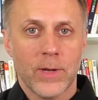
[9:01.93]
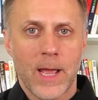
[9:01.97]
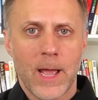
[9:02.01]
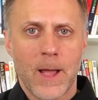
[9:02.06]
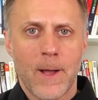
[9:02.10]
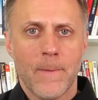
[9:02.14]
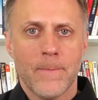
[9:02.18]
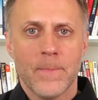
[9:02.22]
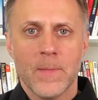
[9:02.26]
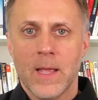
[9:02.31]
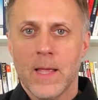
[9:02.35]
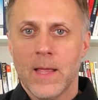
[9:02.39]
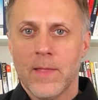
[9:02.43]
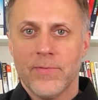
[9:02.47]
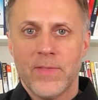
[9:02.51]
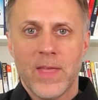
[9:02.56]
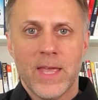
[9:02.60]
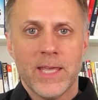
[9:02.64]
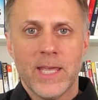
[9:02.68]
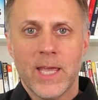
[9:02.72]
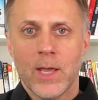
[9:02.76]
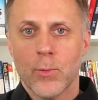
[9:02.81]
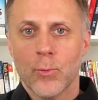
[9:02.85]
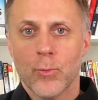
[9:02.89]
out,
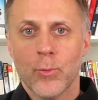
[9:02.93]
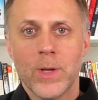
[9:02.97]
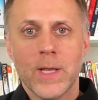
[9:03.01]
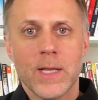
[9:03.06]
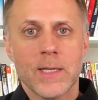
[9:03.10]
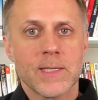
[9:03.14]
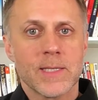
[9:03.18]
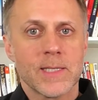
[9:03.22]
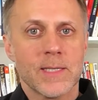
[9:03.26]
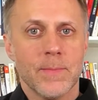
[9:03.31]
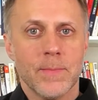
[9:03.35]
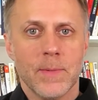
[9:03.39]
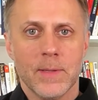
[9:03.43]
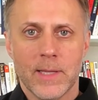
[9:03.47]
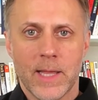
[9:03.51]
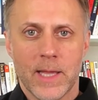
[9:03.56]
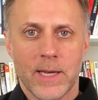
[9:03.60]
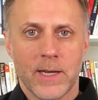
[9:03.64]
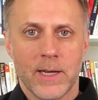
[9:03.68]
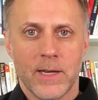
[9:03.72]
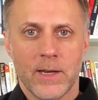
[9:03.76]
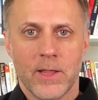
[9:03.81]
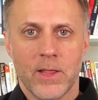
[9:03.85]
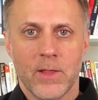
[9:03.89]
they get
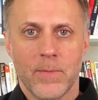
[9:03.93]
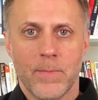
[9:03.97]
reassimilated into the